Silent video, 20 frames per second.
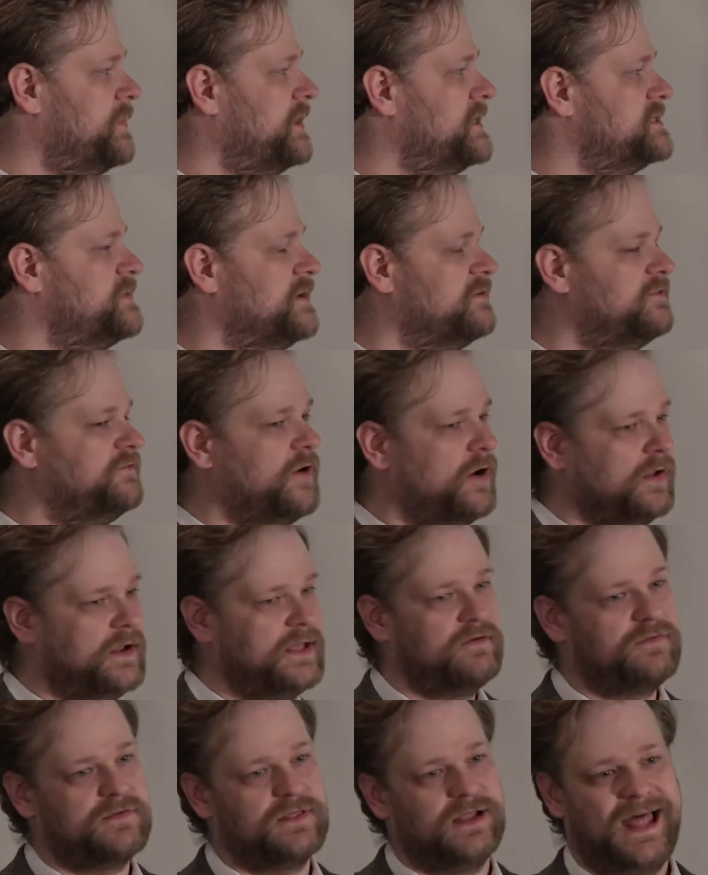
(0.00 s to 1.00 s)
but has been
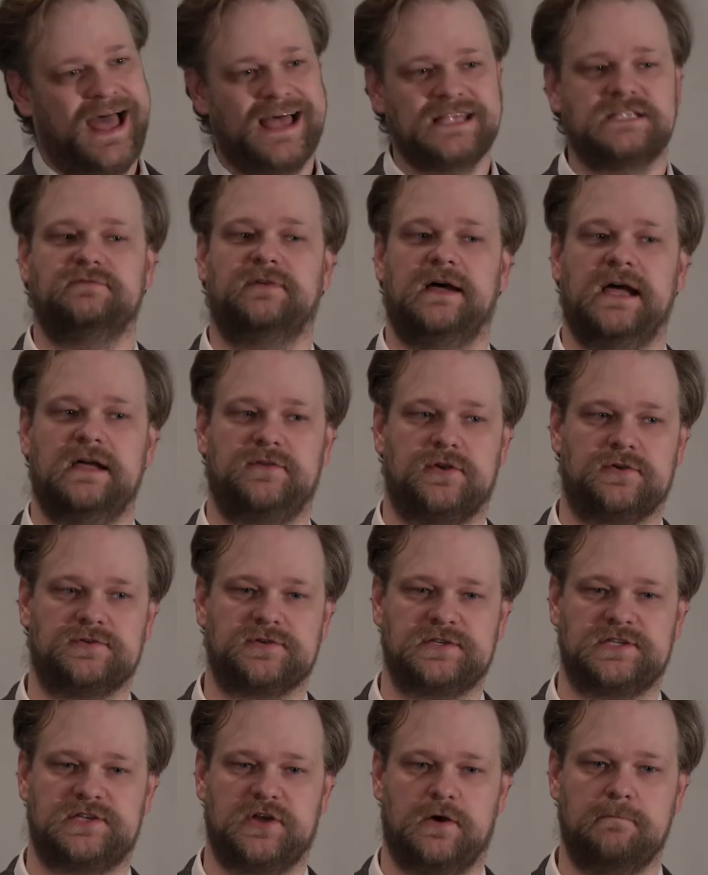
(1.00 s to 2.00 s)
falling for the last five
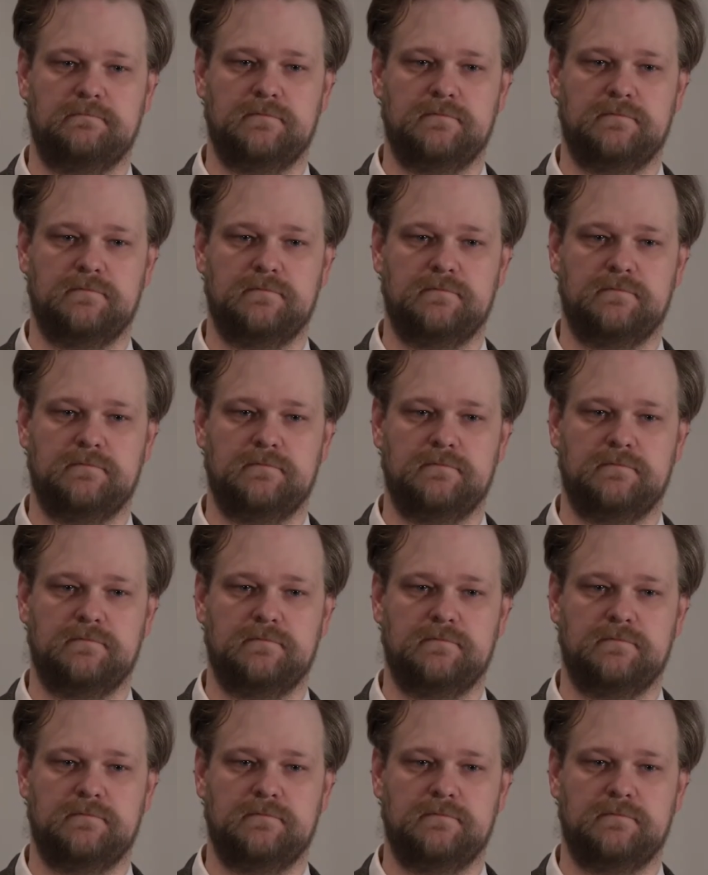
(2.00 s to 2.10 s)
years or so,